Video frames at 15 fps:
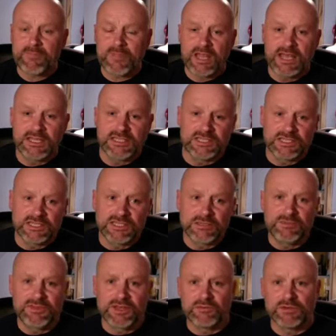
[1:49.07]
It's just
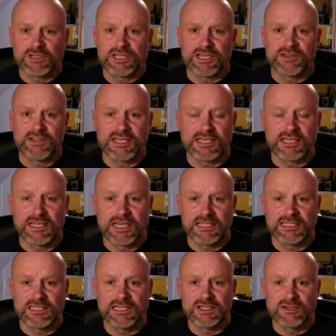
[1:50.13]
something which I think
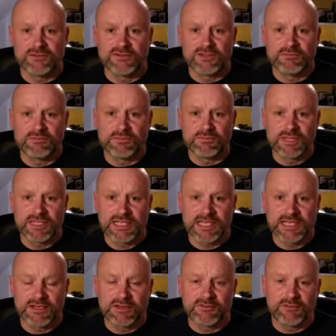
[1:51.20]
is often
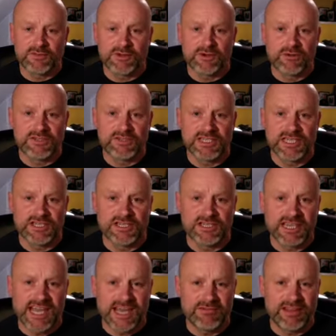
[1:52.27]
missing from the conversation,
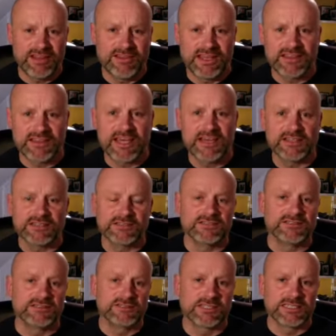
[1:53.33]
and I really think that
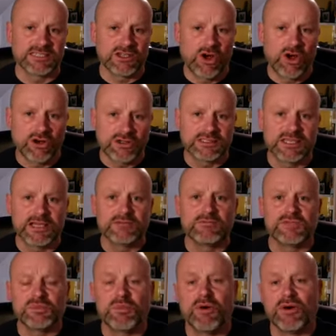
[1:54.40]
this long-term
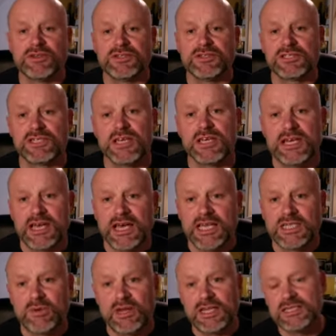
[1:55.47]
response, as
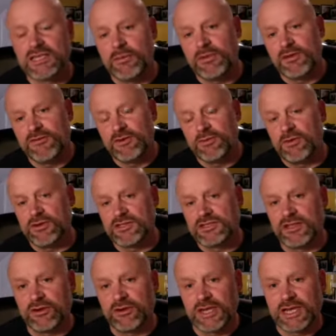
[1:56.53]
well as coming from lots of
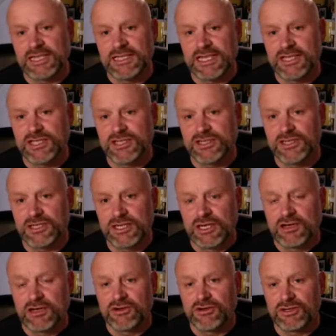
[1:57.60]
the organisations
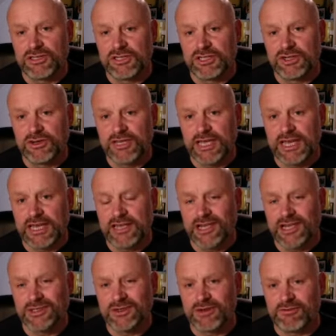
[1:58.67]
across the UK that are
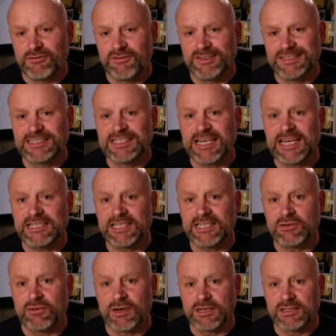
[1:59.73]
doing
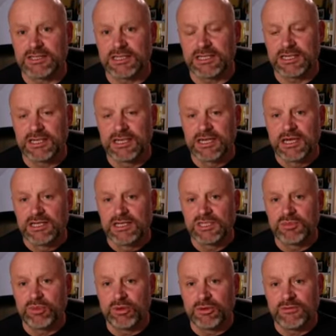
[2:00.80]
fantastic work to
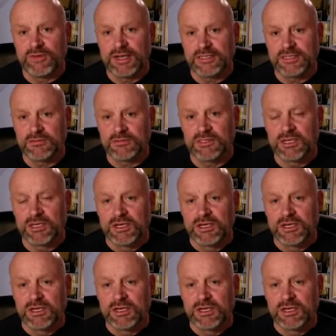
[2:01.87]
support victims,